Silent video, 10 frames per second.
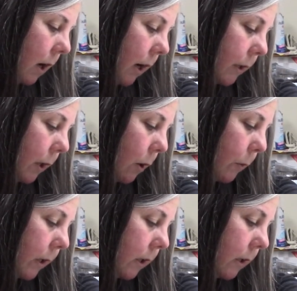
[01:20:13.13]
I go
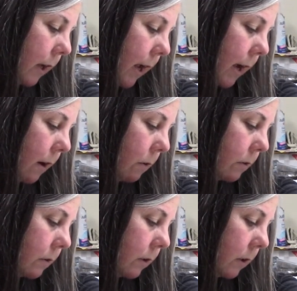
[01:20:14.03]
in and out
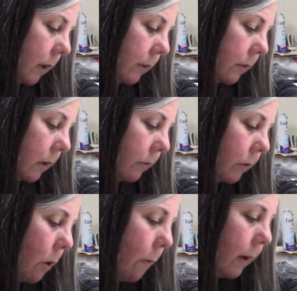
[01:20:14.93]
instead of
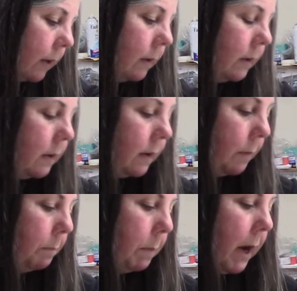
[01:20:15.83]
going
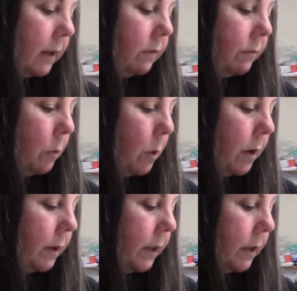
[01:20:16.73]
back and
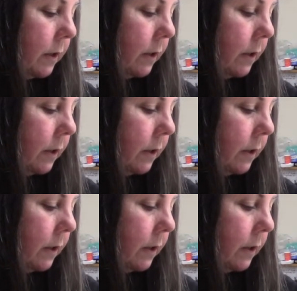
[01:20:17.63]
forth.